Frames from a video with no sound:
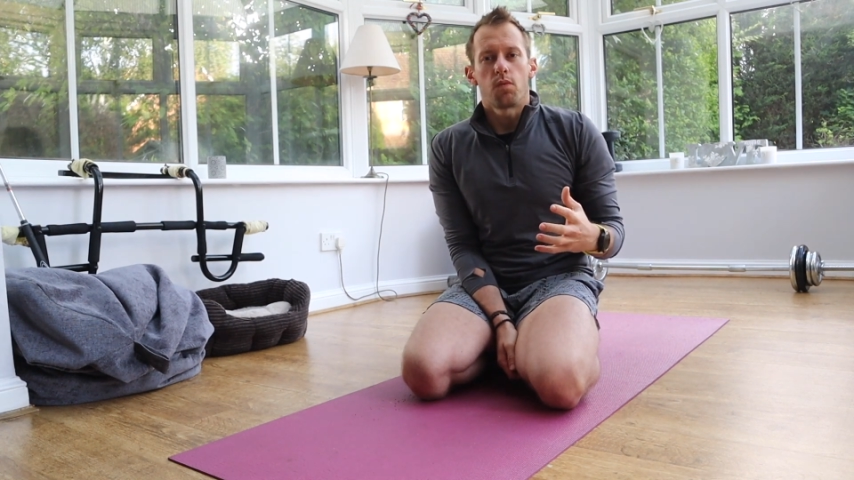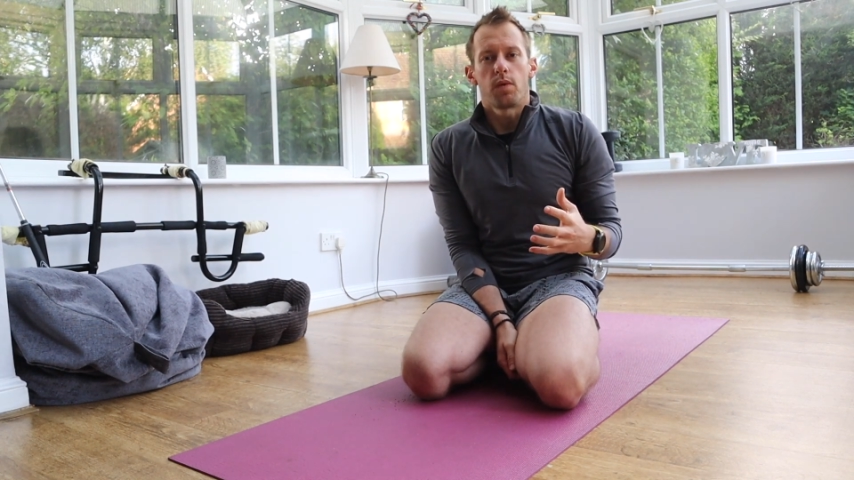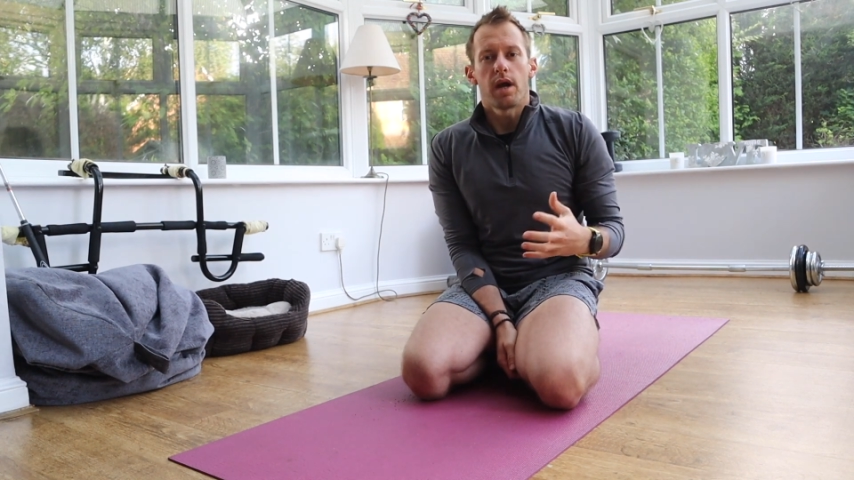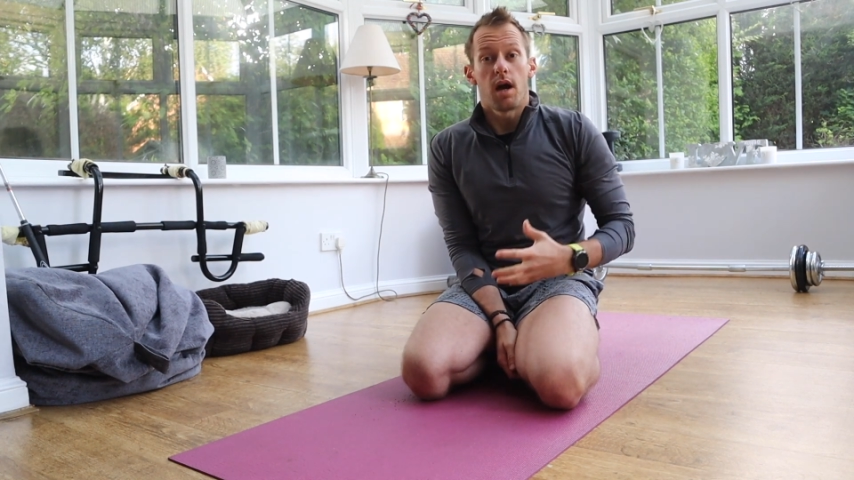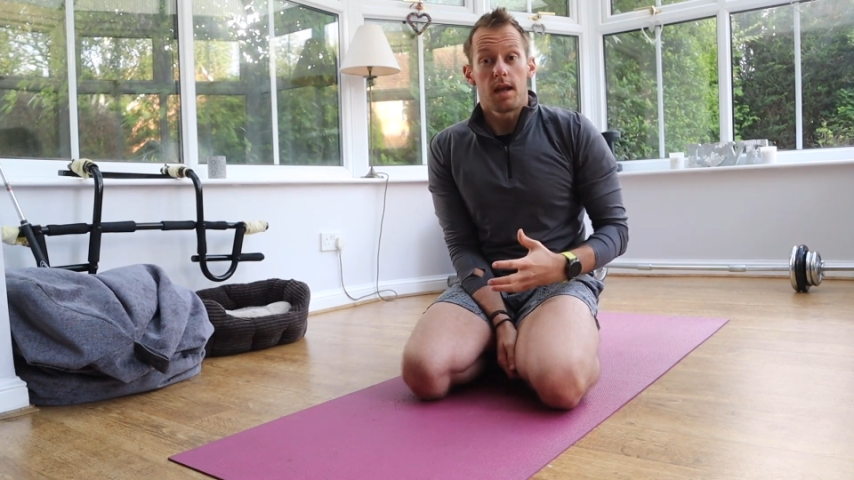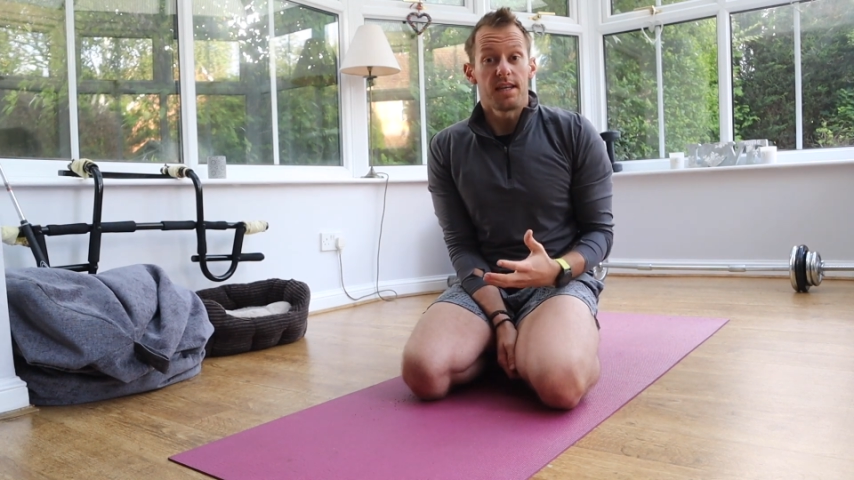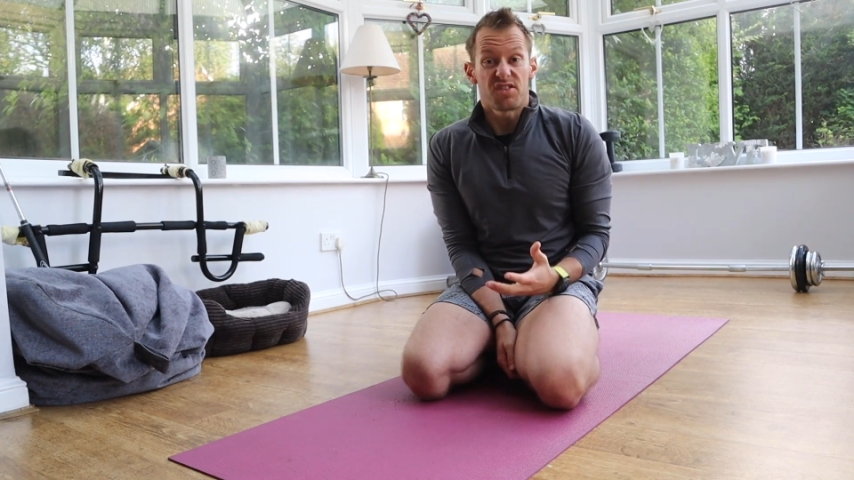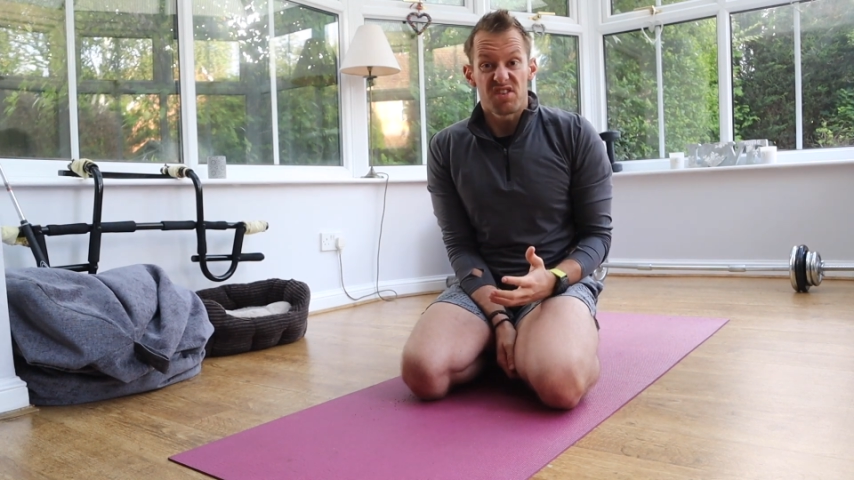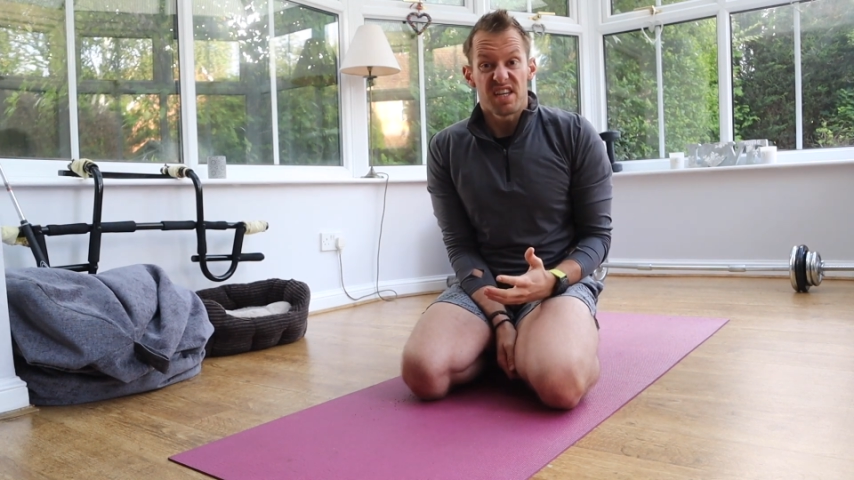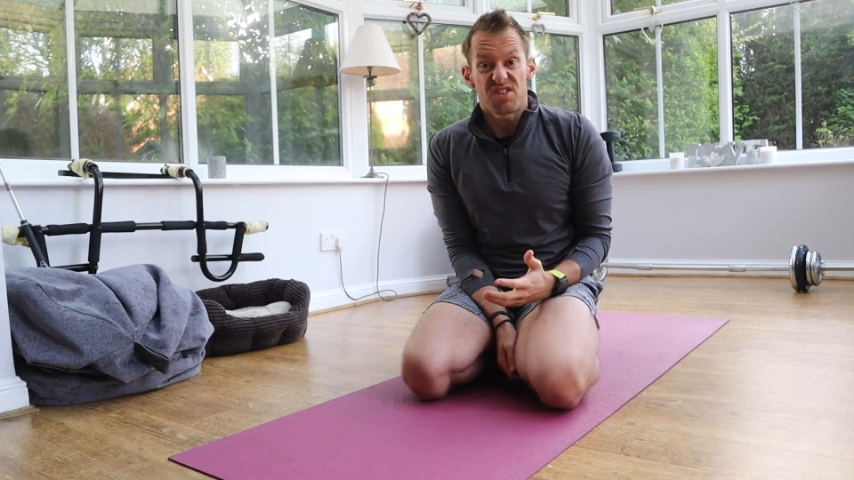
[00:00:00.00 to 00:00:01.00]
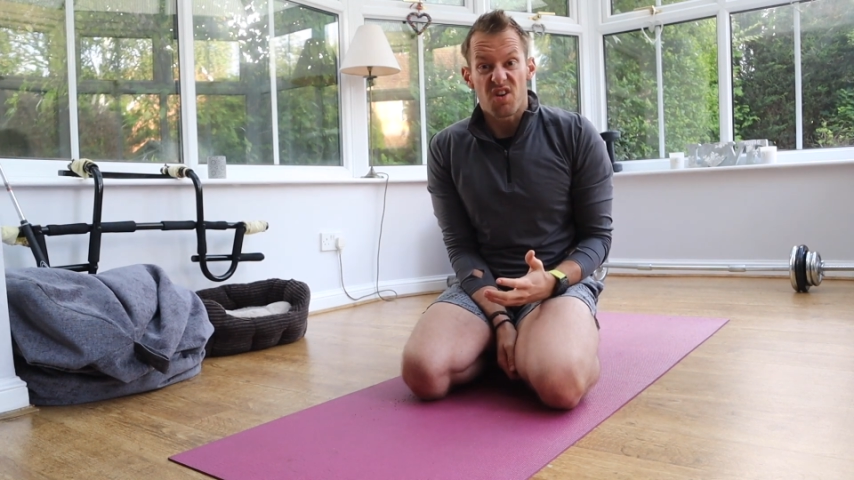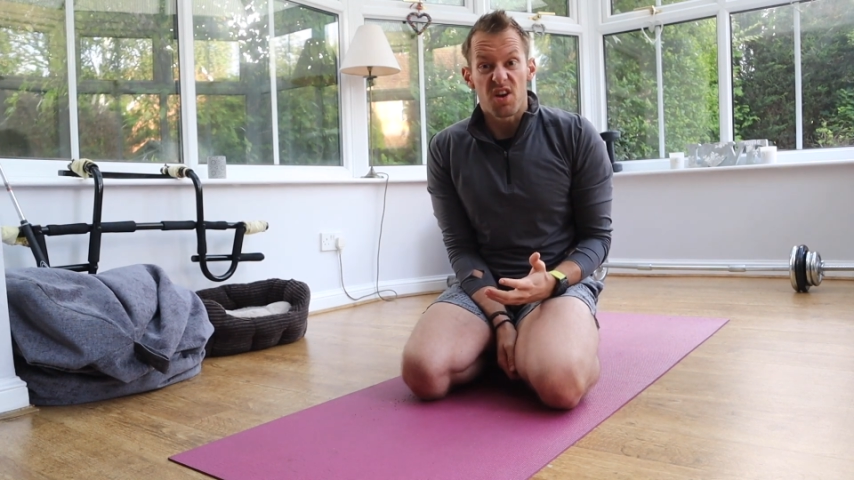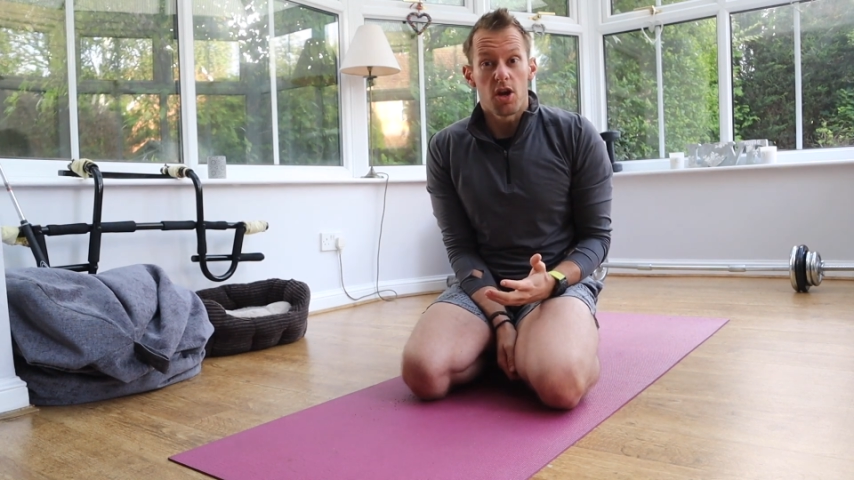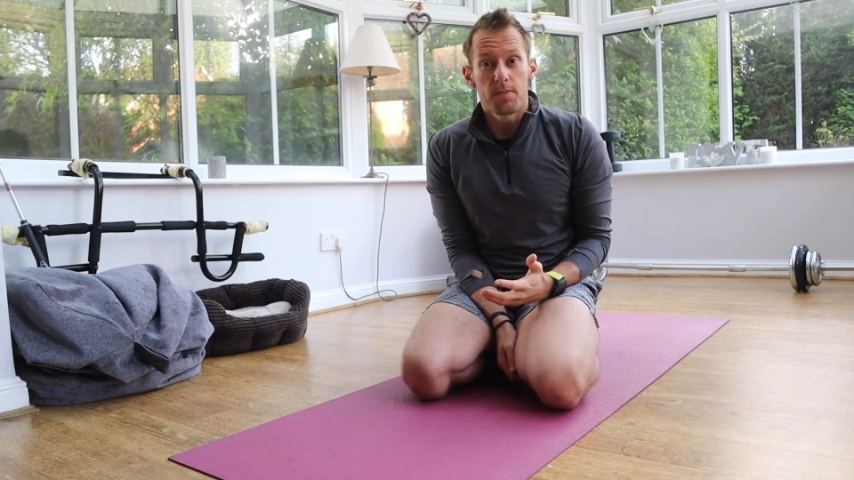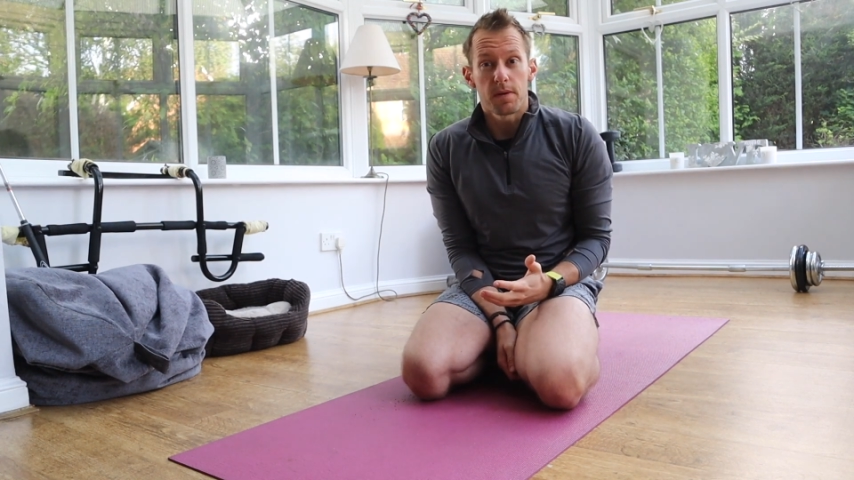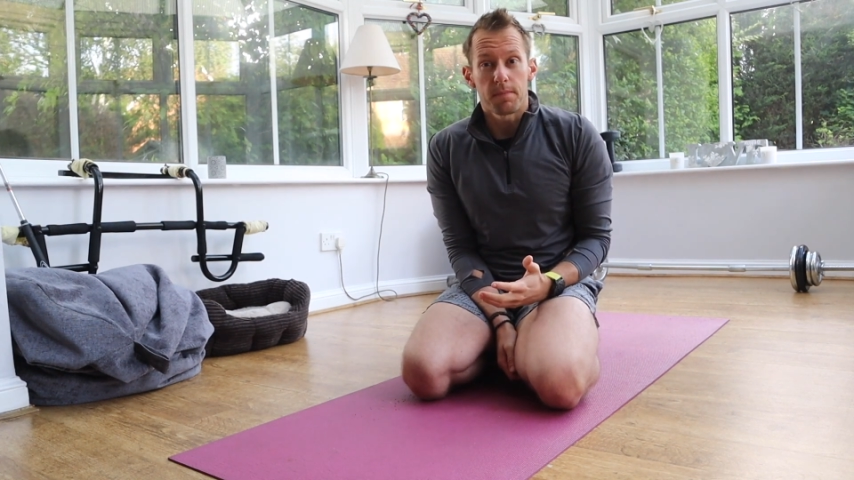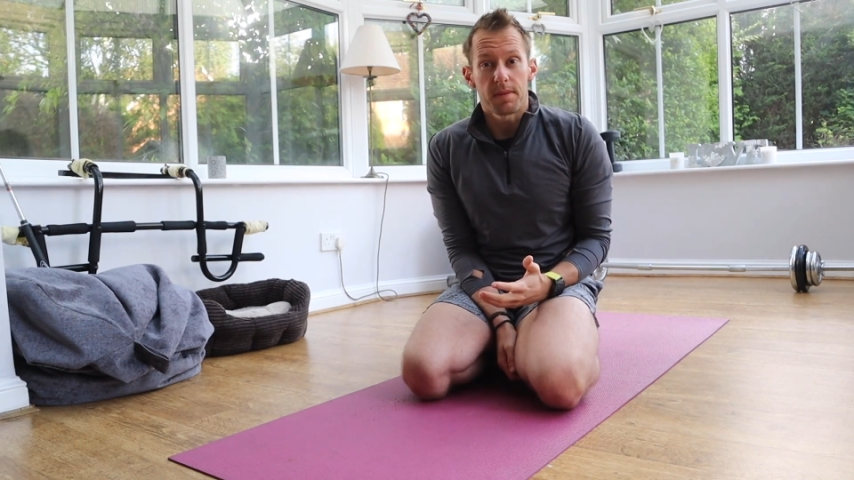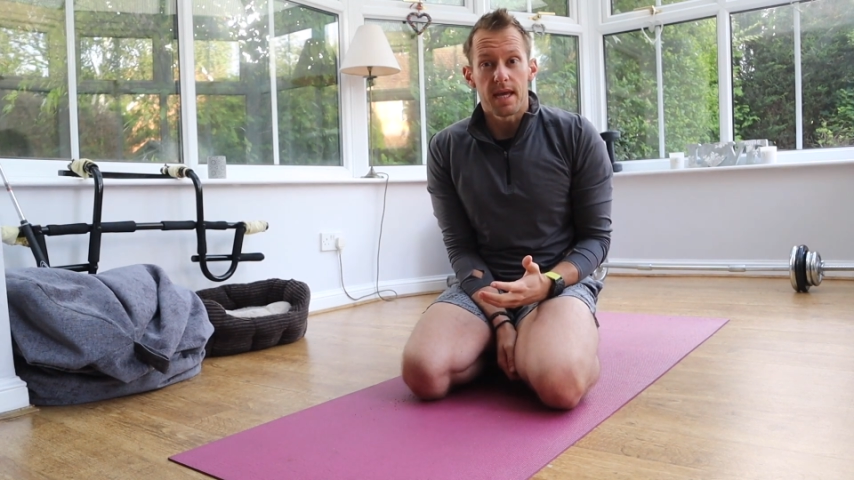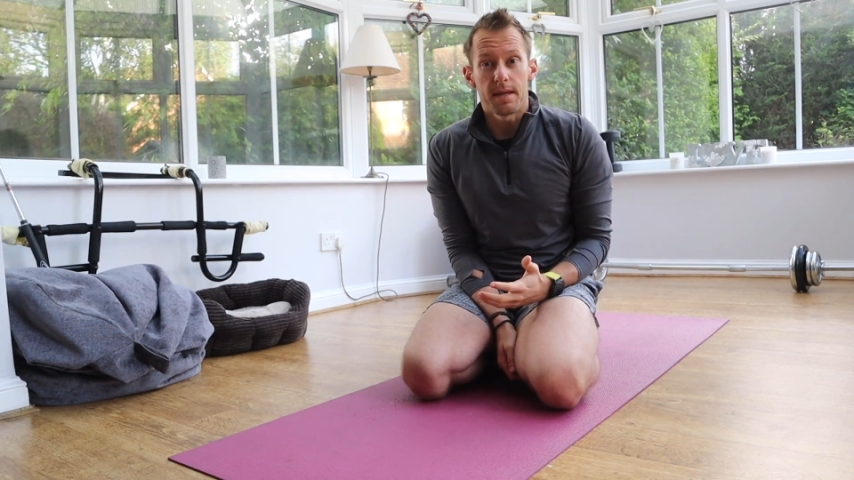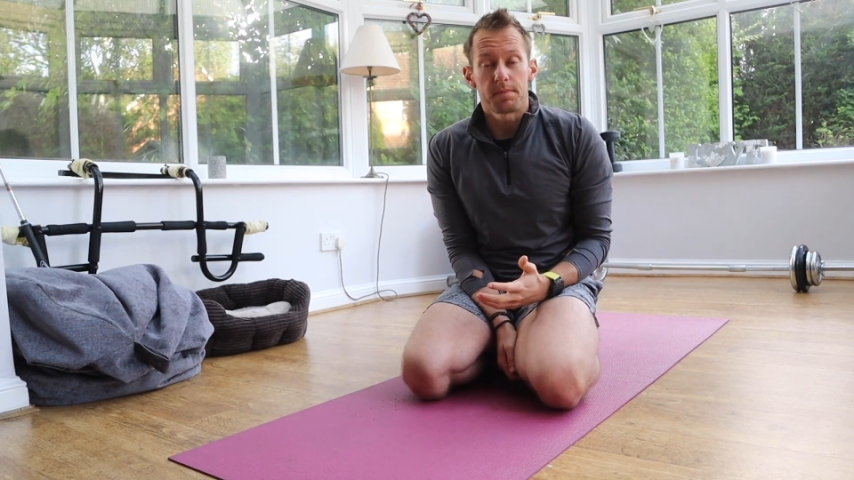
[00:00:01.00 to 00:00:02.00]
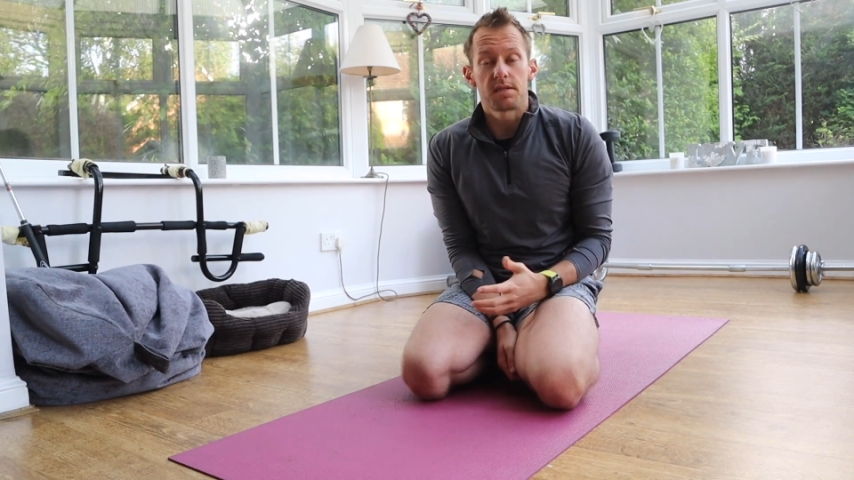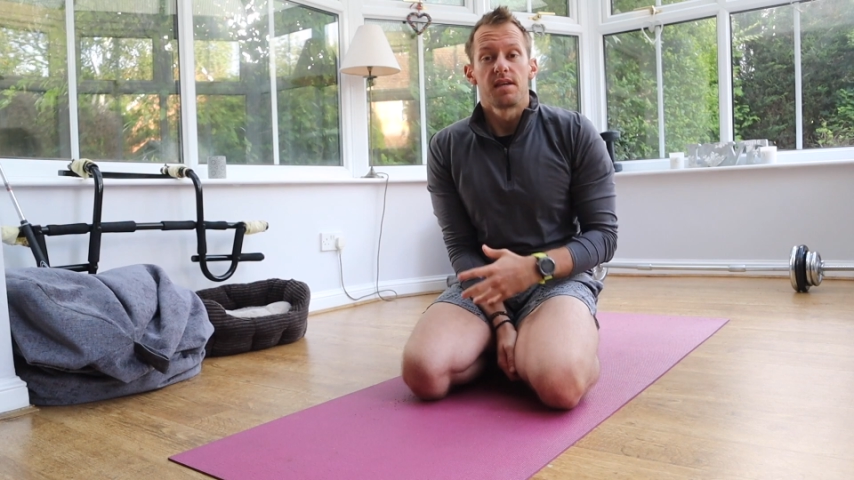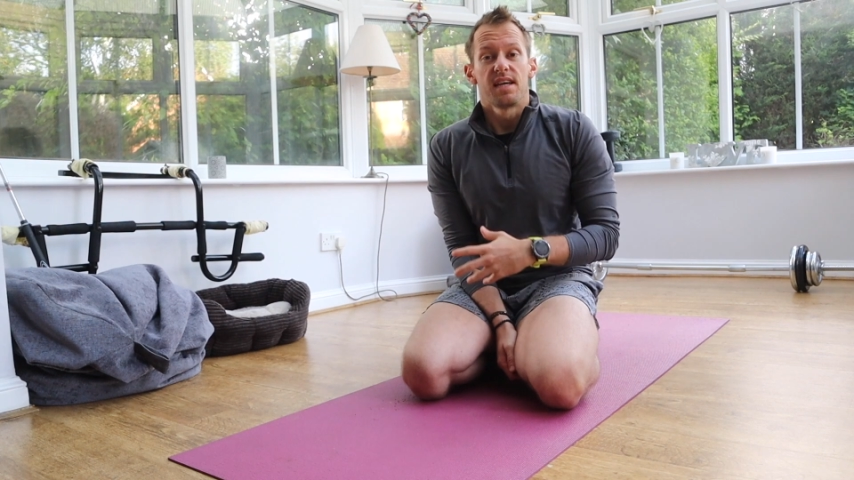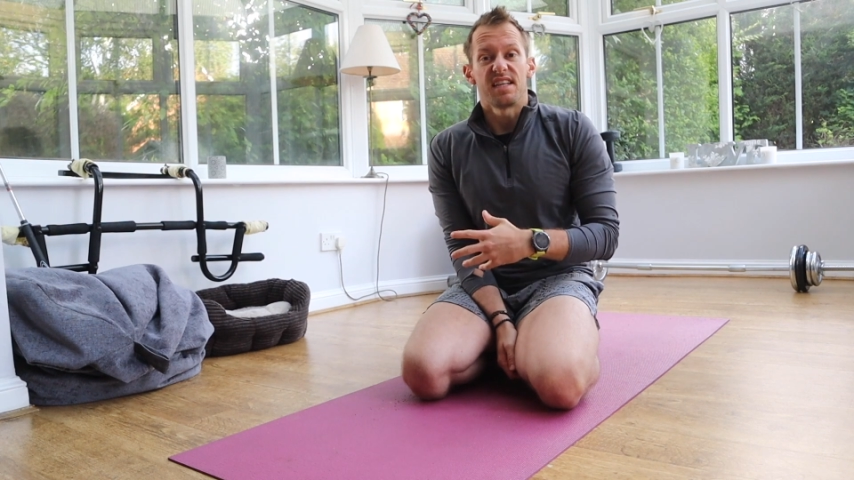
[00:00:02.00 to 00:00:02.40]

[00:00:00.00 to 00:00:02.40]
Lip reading: we are literally trying to open up the hips.